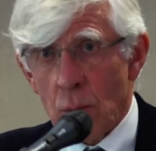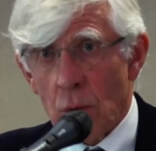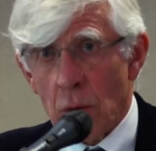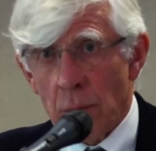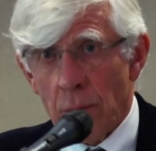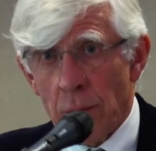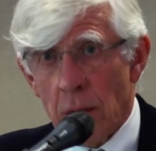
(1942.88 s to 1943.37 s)

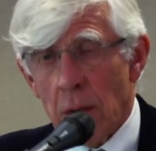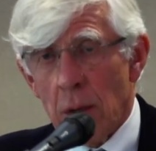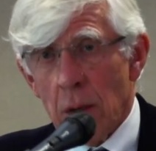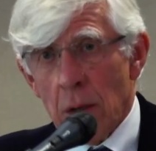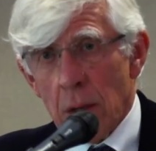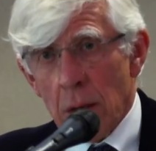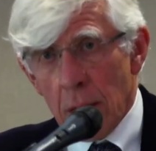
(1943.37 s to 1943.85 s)
War,
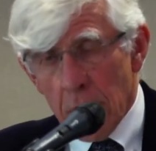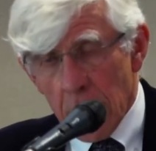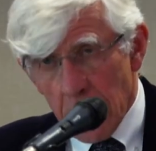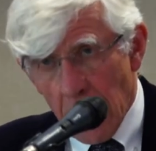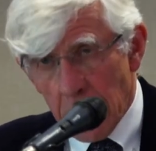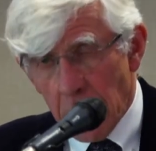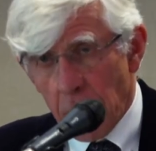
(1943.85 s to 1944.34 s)

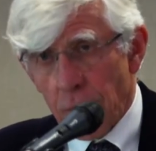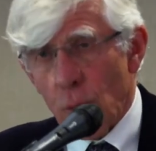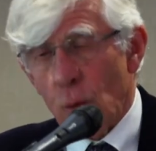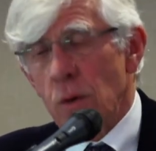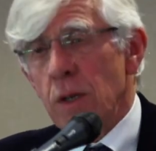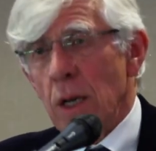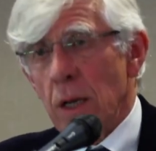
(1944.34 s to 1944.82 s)

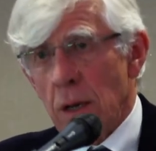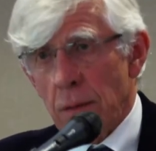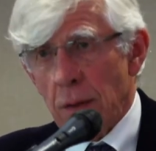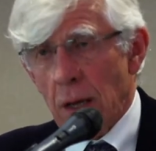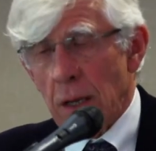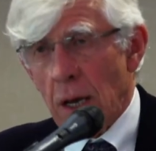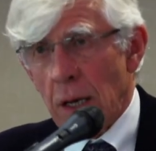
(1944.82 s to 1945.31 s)
1914, and
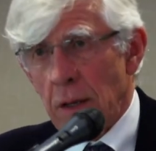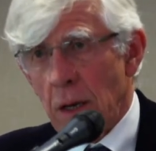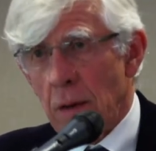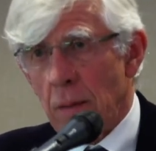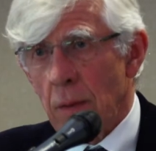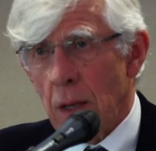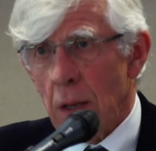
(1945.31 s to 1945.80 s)
then
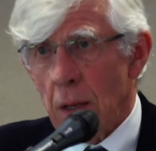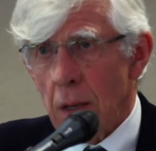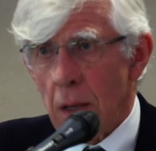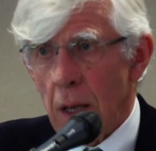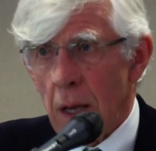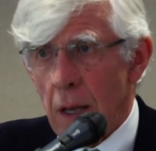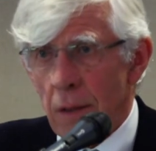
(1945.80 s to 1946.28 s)

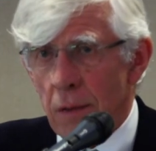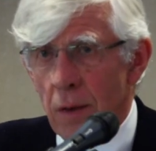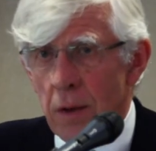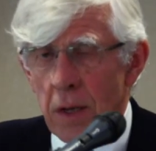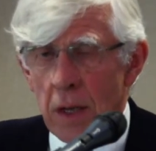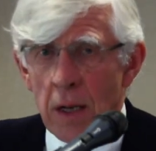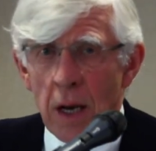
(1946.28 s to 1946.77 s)

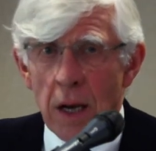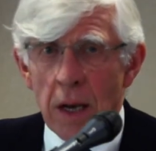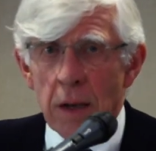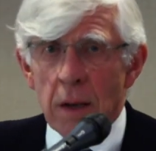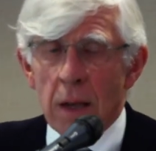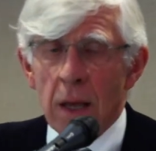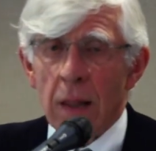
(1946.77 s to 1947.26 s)

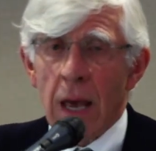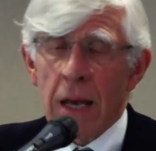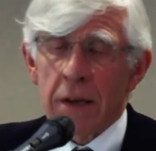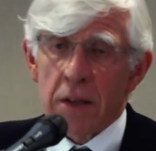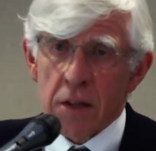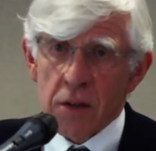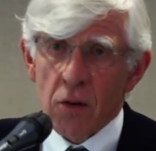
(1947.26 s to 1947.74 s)
1939, and they
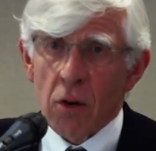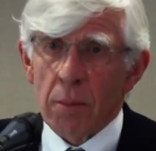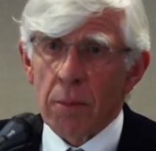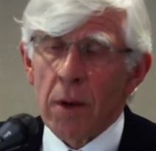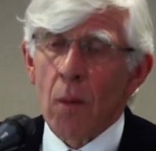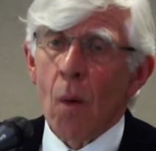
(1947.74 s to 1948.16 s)
had to stop.